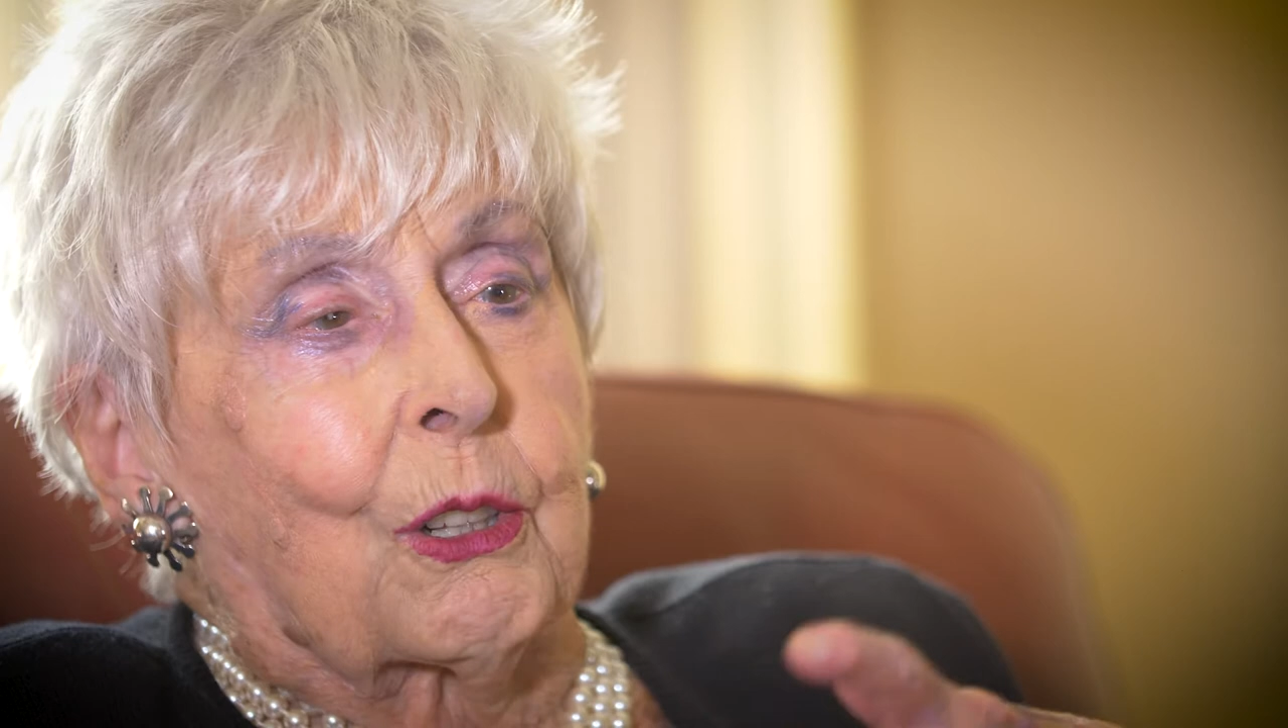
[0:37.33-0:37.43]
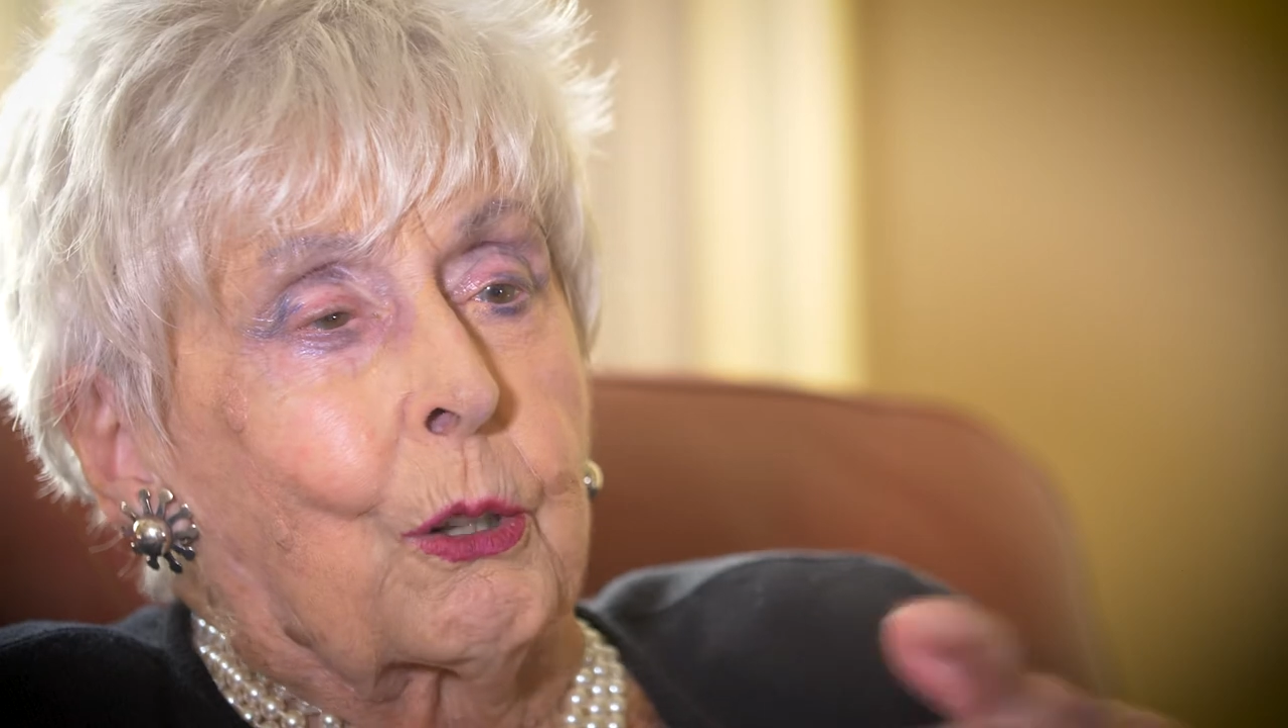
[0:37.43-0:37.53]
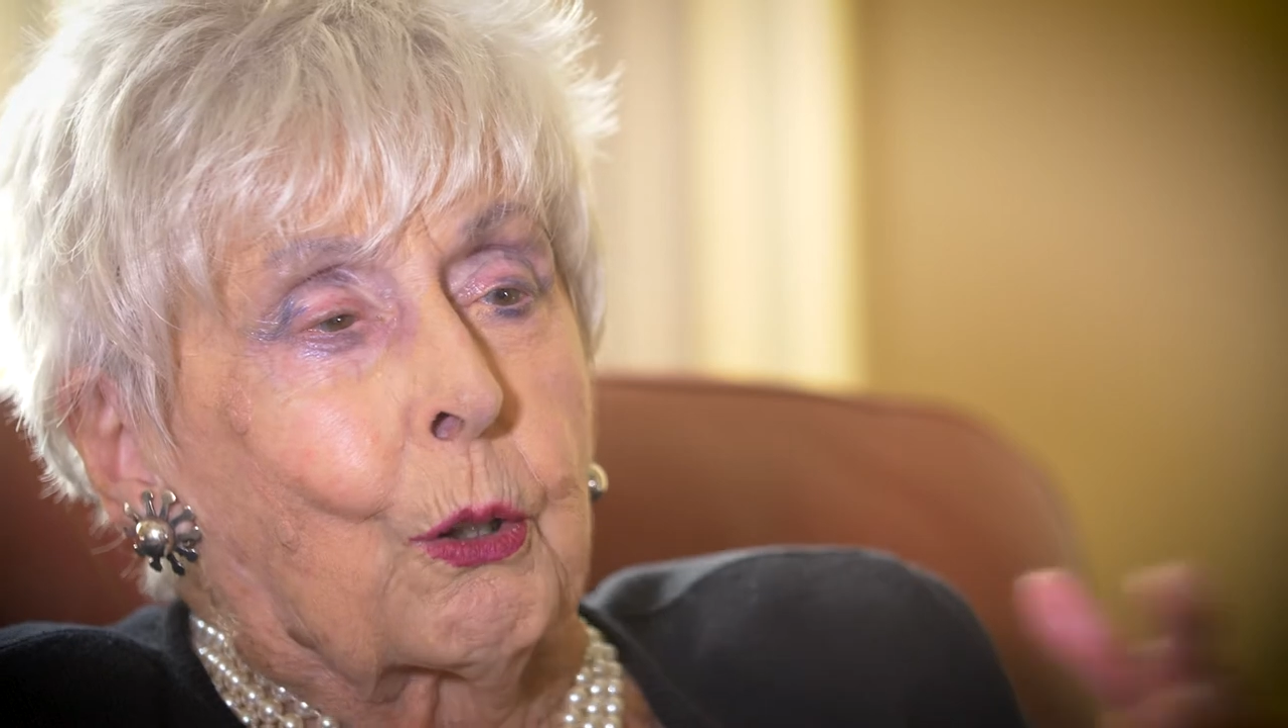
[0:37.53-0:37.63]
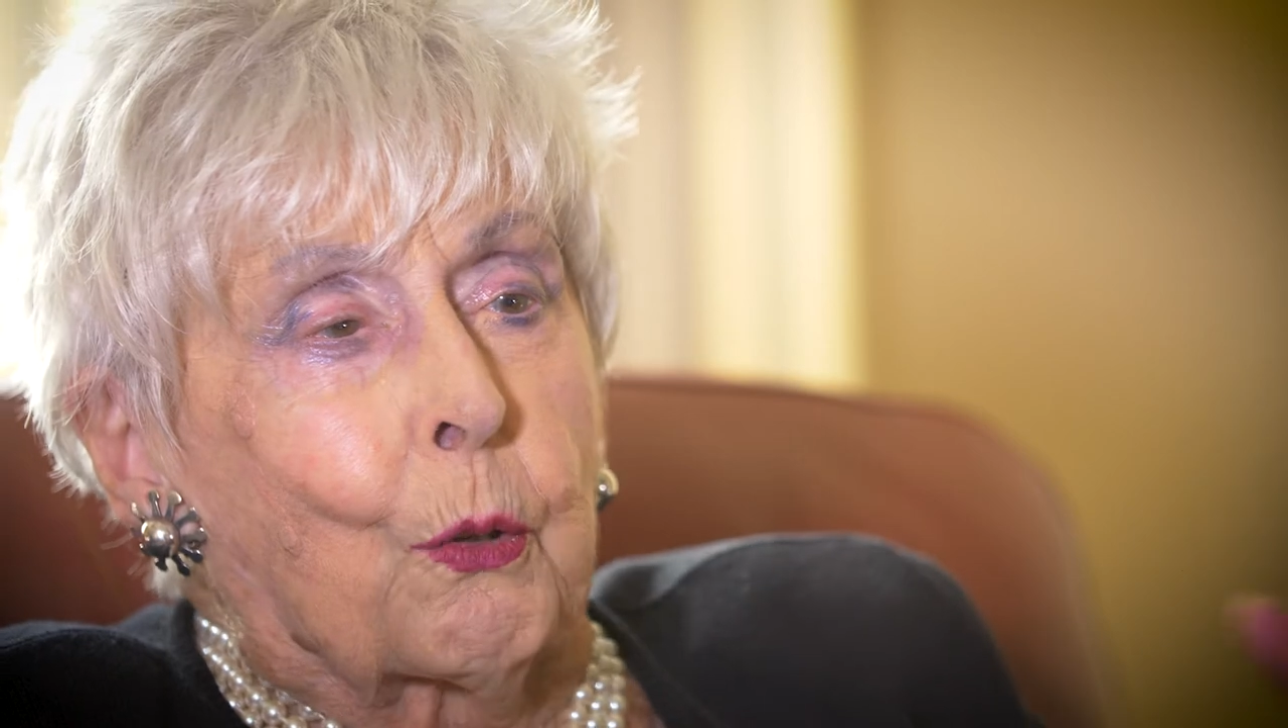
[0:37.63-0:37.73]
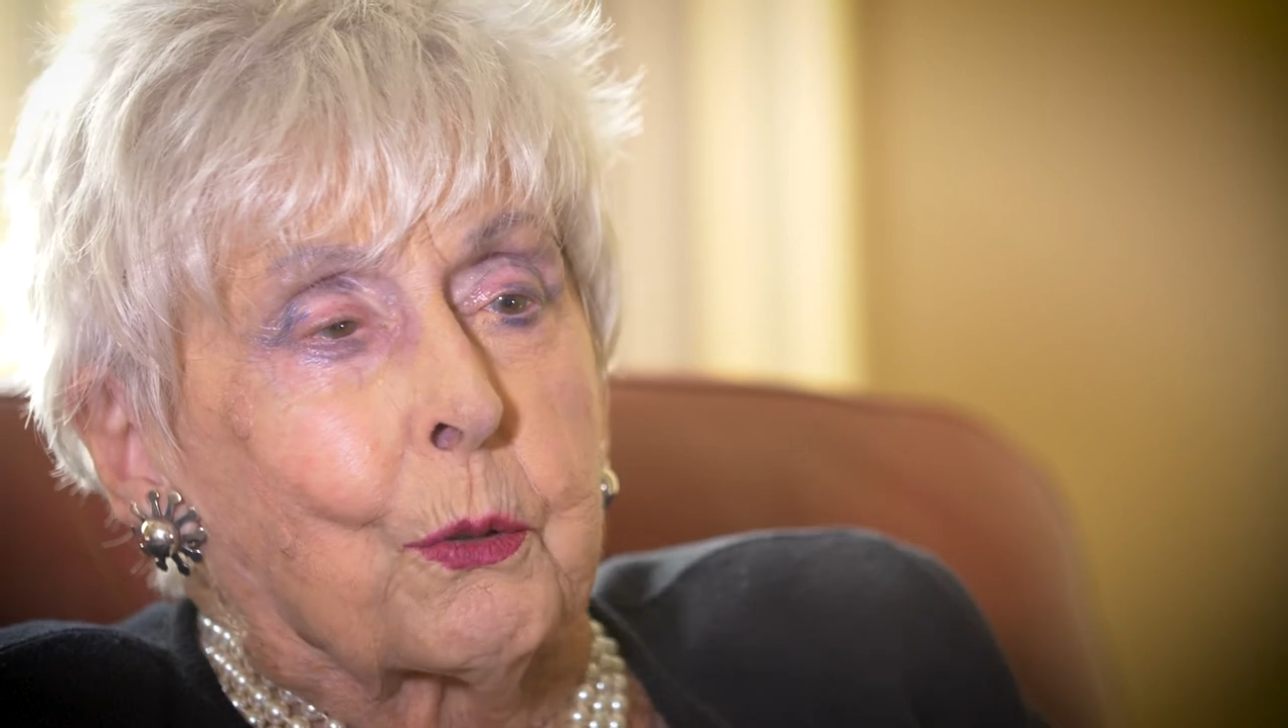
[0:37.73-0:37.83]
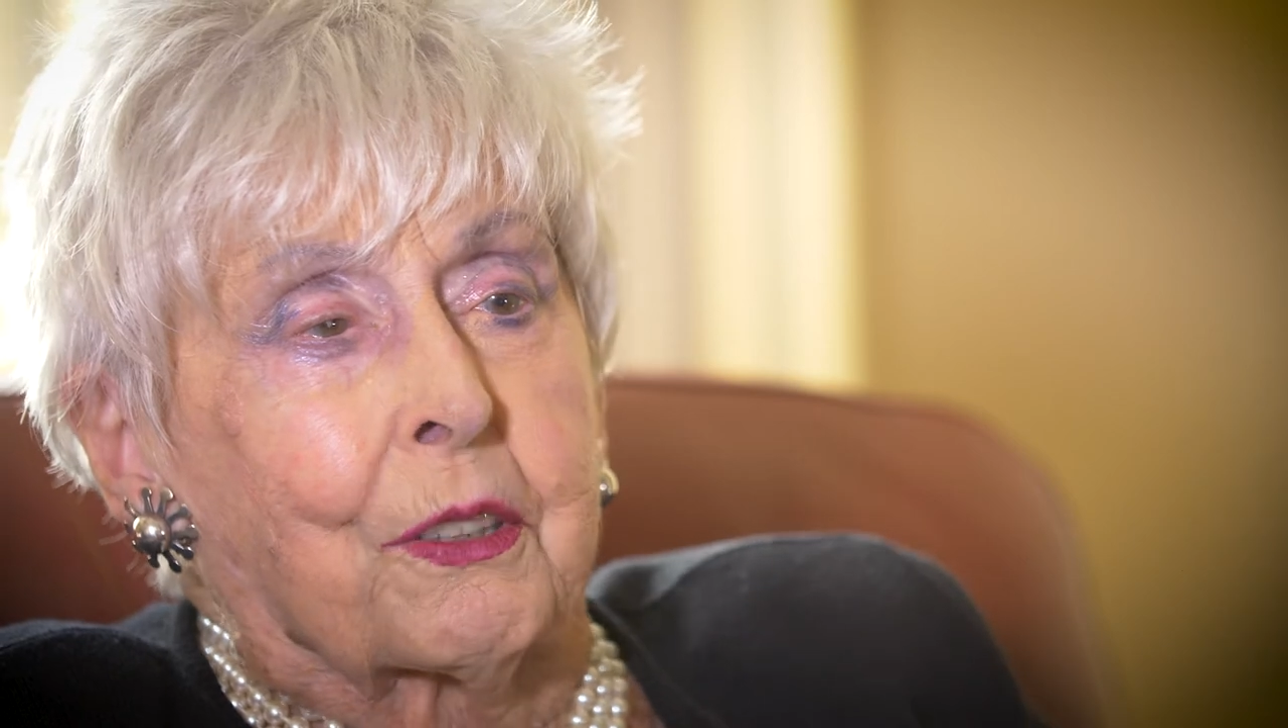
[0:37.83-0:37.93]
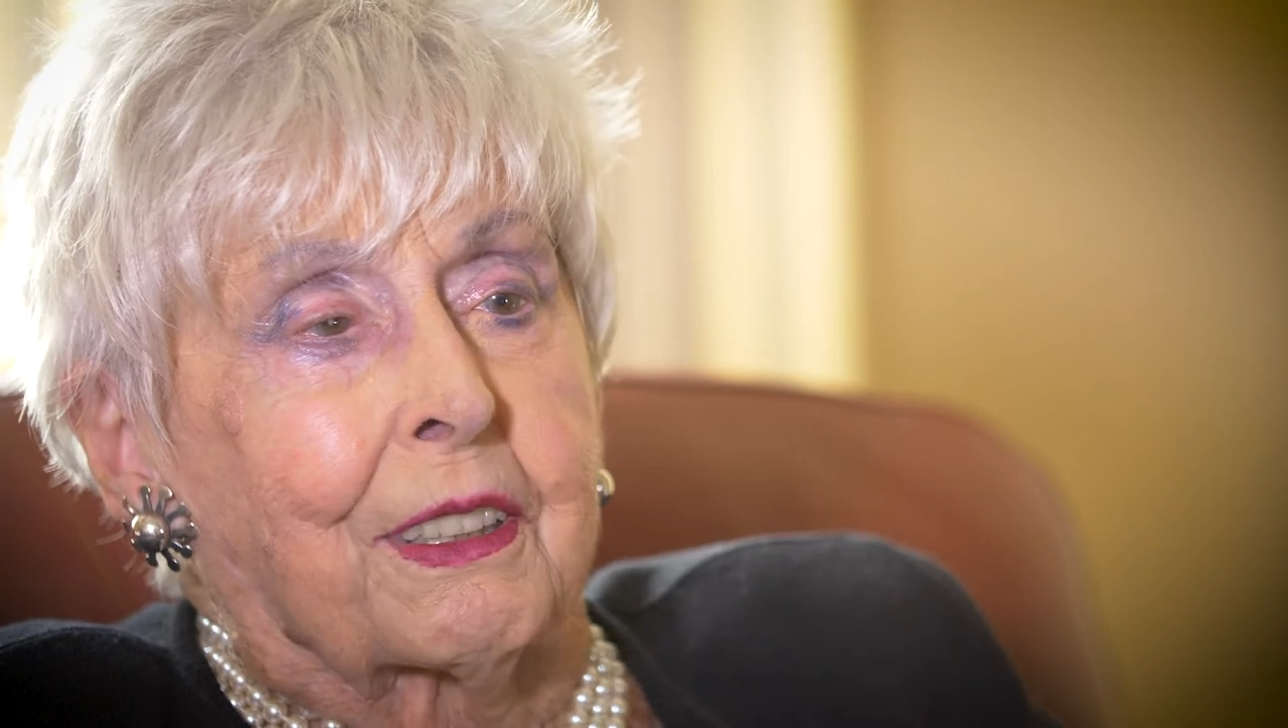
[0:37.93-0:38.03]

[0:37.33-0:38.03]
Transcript: close